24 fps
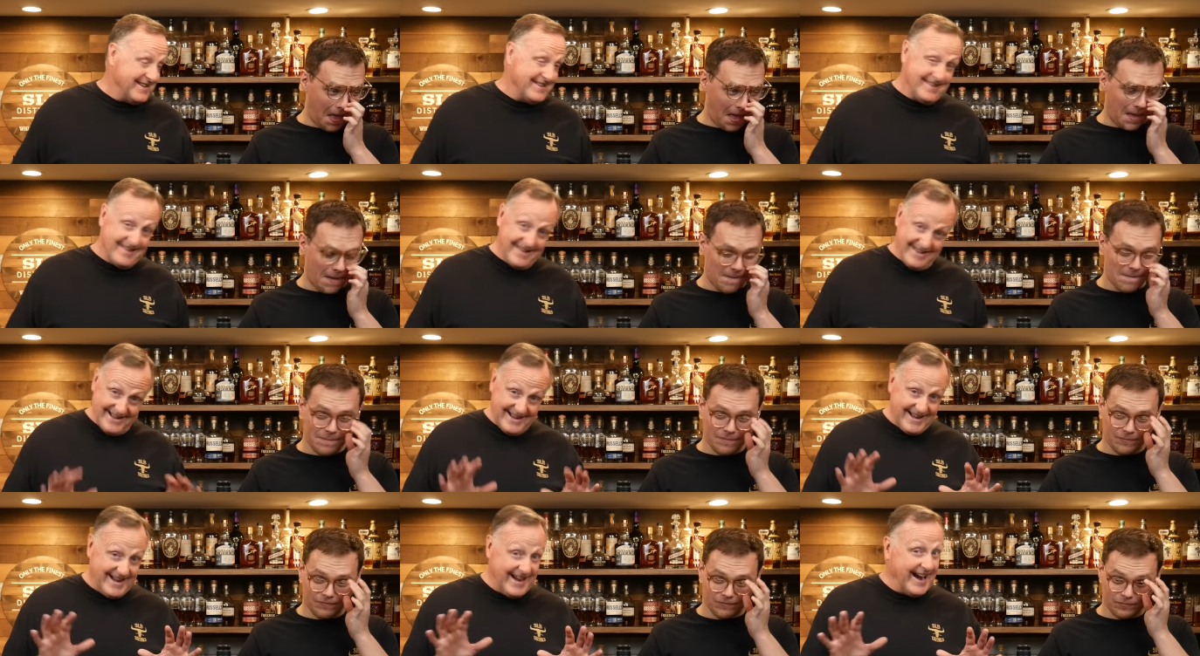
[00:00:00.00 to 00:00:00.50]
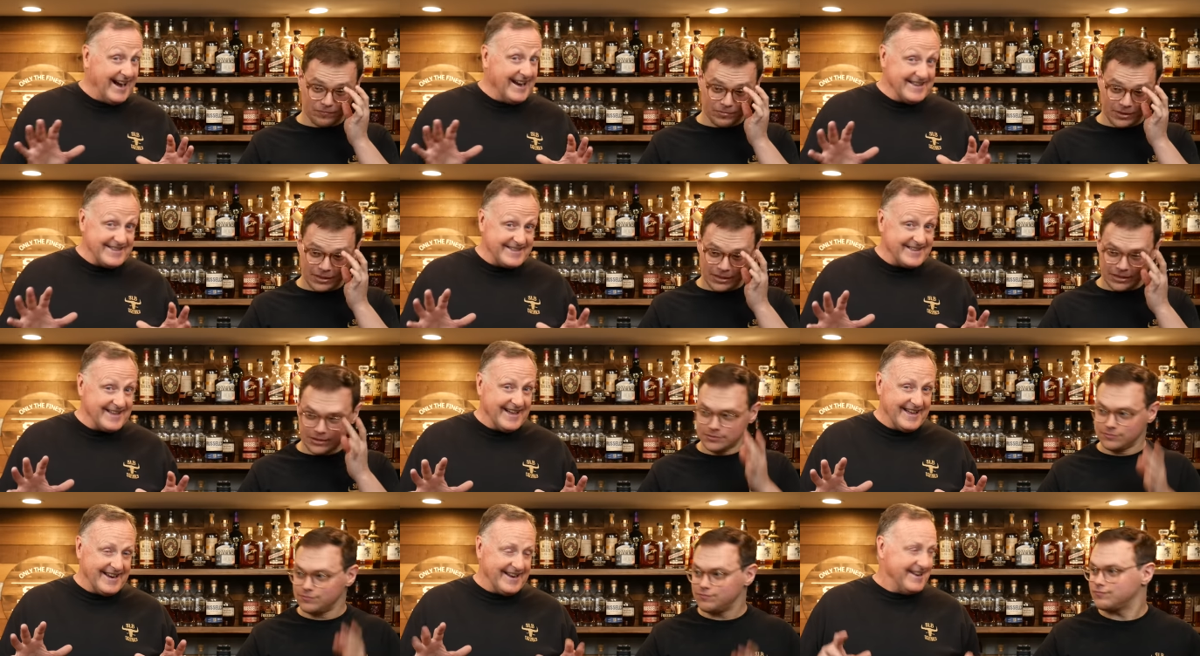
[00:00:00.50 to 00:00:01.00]
Speaker 1: Yeah, I
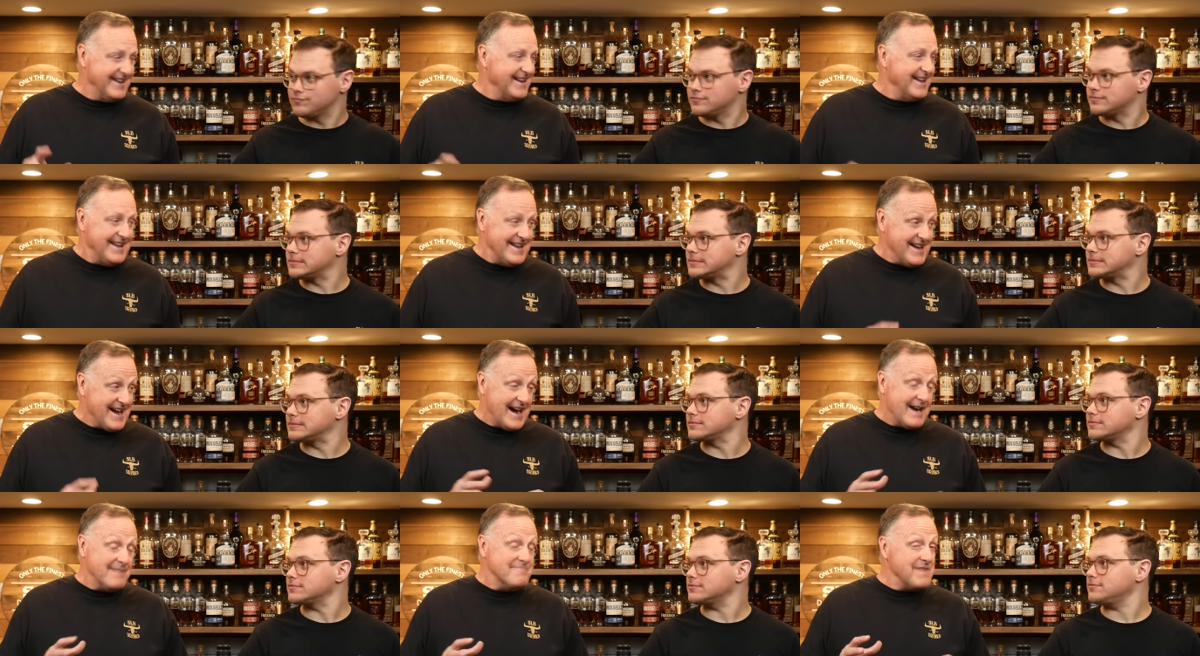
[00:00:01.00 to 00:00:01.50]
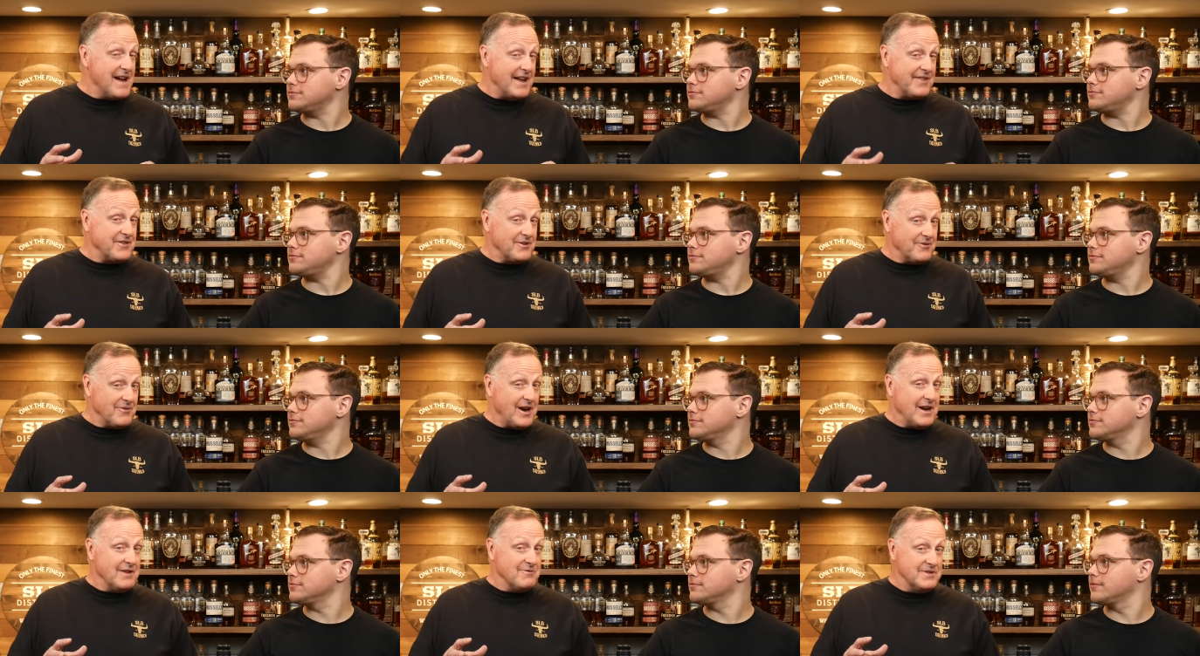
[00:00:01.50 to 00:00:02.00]
said it. I'm not the
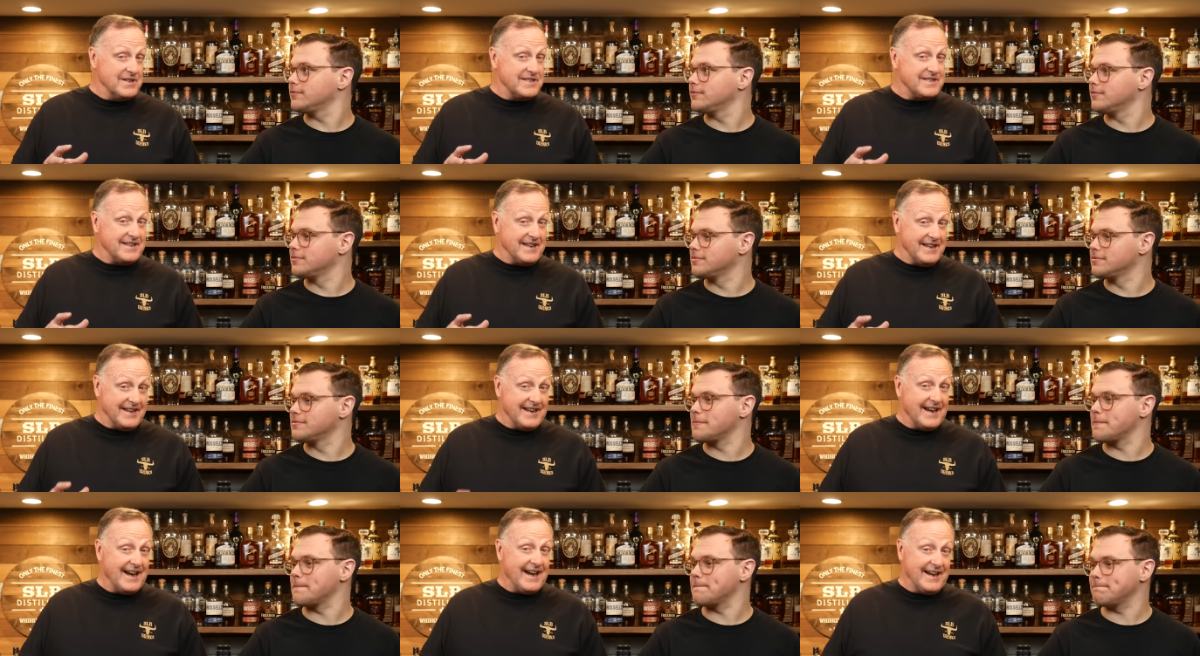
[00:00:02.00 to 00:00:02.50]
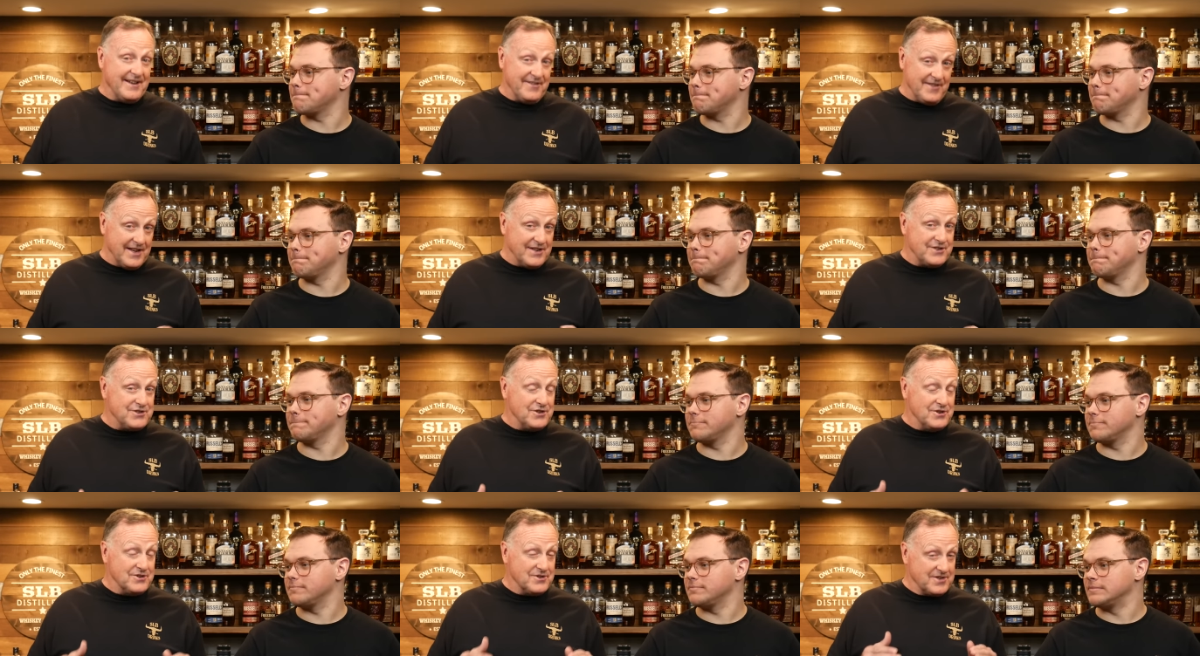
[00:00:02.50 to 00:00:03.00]
rye whiskey guy.
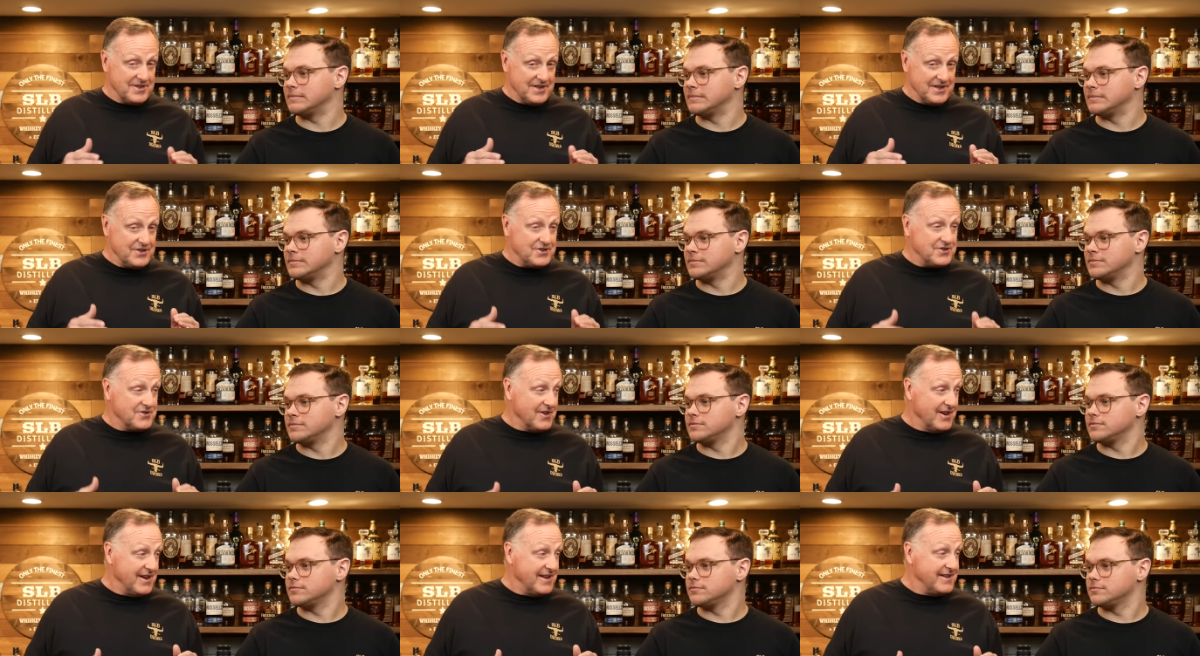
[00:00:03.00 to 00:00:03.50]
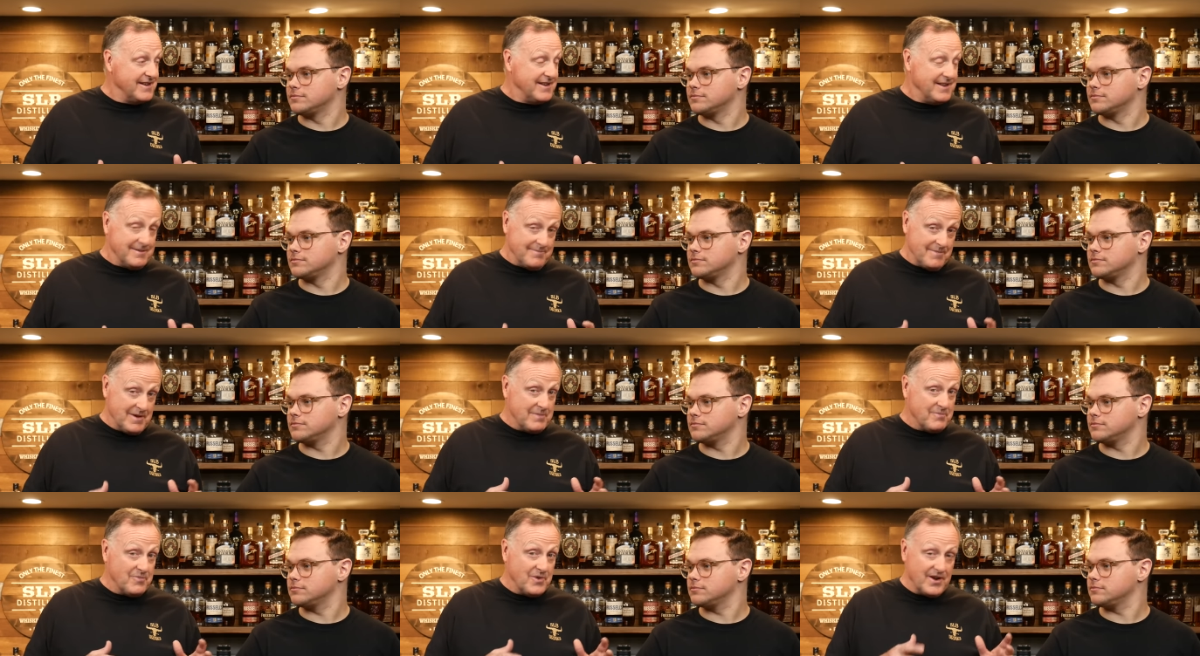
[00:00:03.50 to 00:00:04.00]
That's usually Trent and
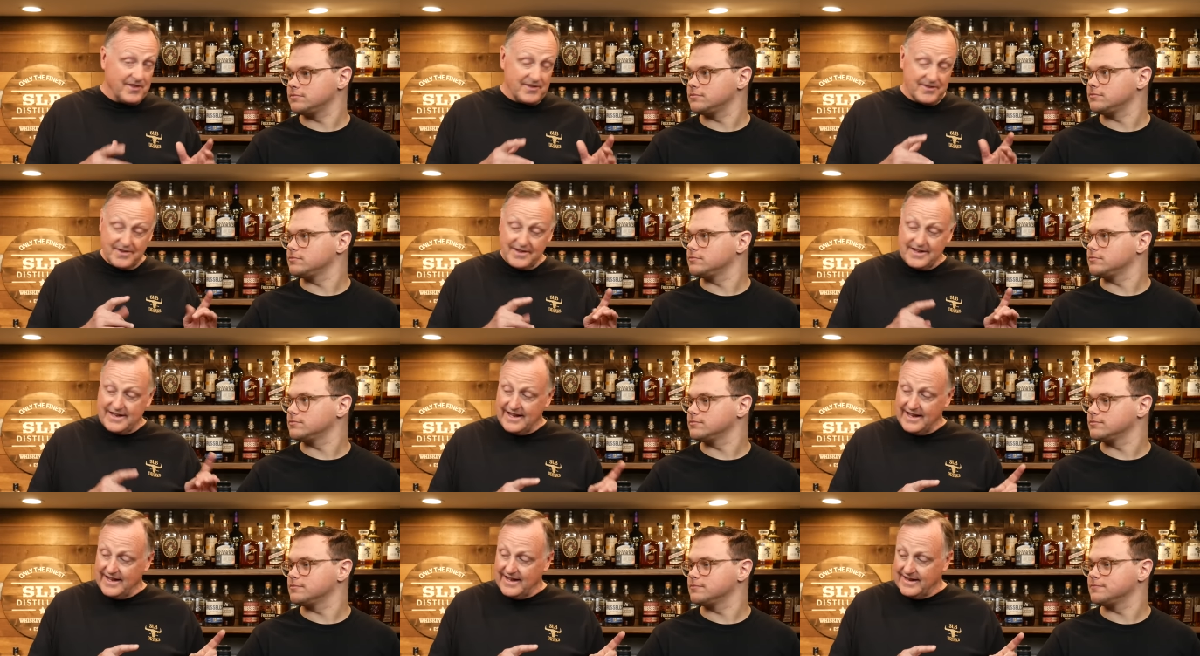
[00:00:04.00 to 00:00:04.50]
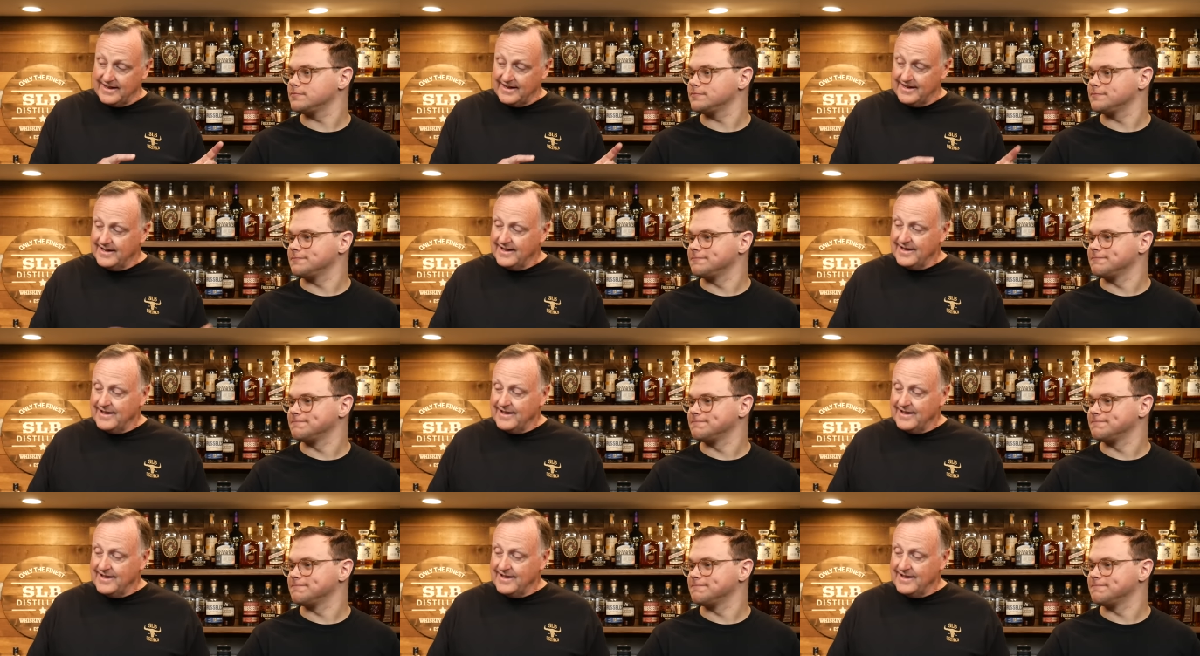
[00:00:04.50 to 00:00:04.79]
my brother Kent.